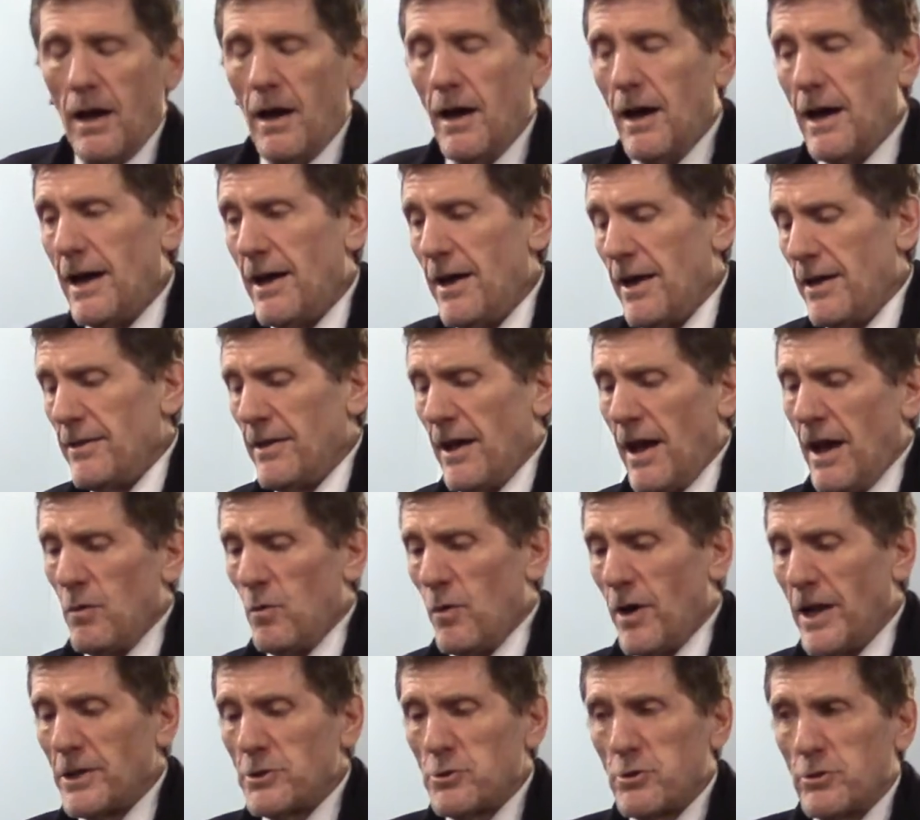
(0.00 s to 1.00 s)
I
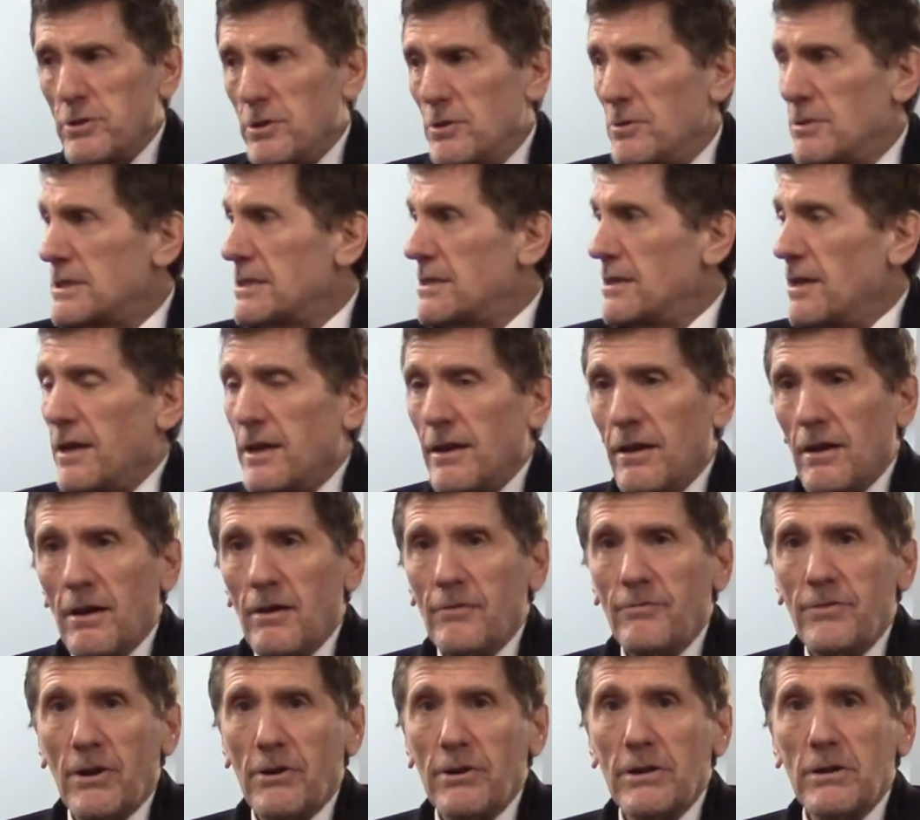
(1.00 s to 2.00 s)
want to introduce
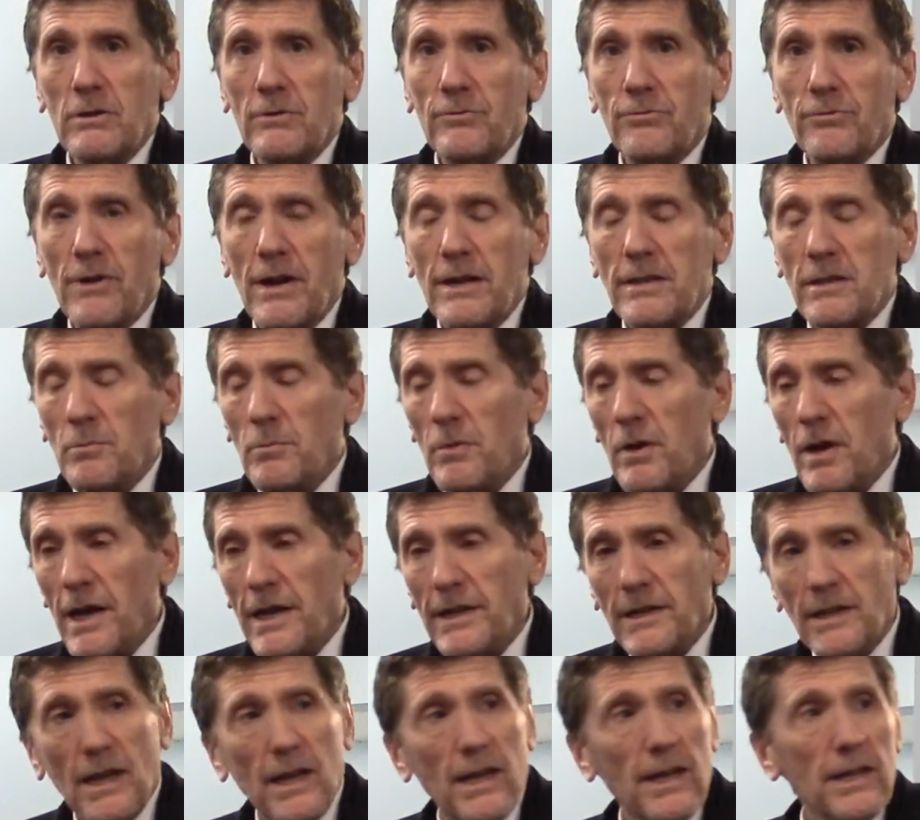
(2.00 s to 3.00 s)
a very good friend of
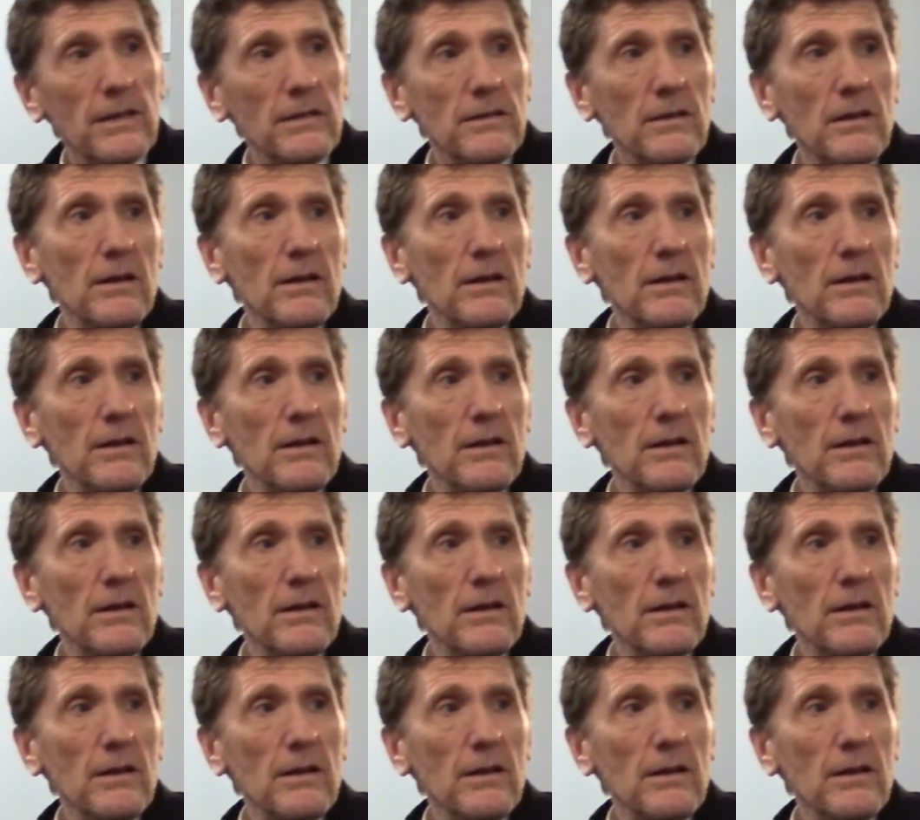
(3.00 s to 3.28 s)
mine, and